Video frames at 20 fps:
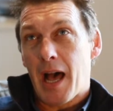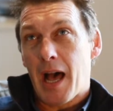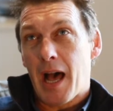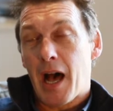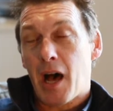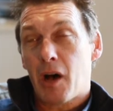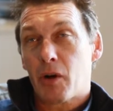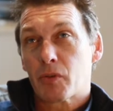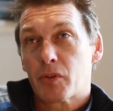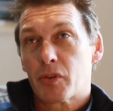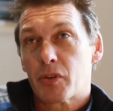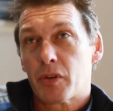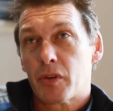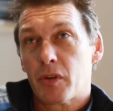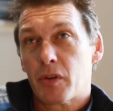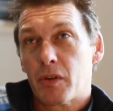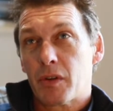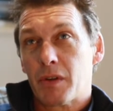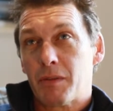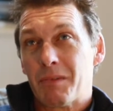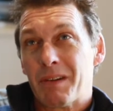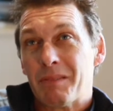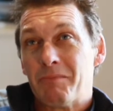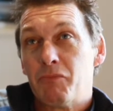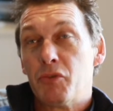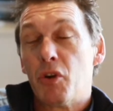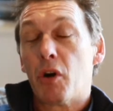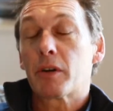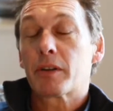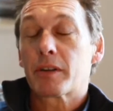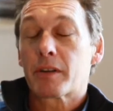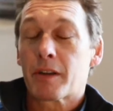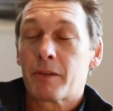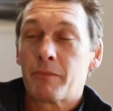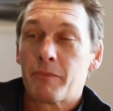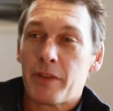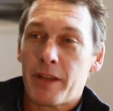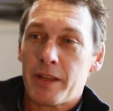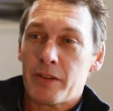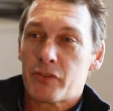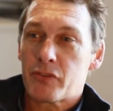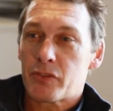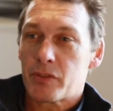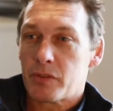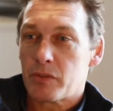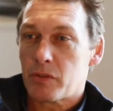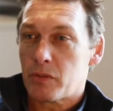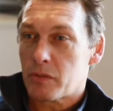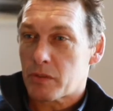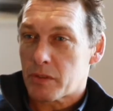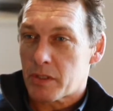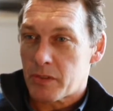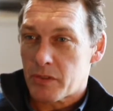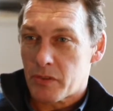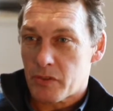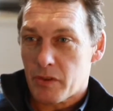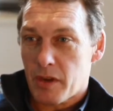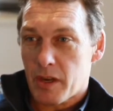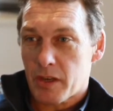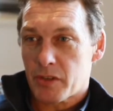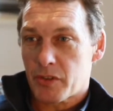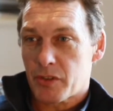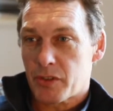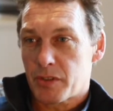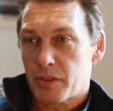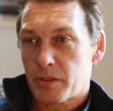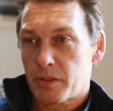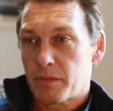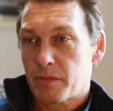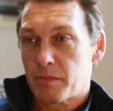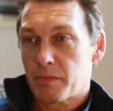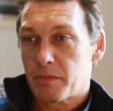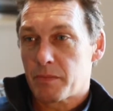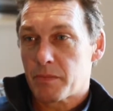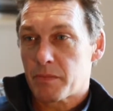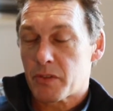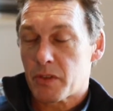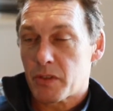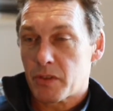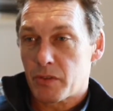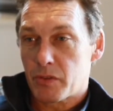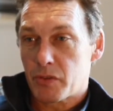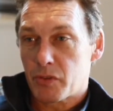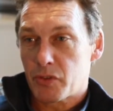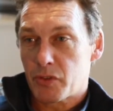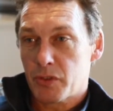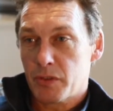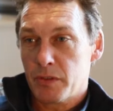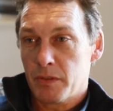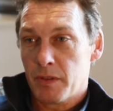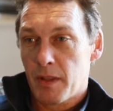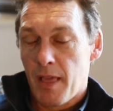not a conventional construction solution.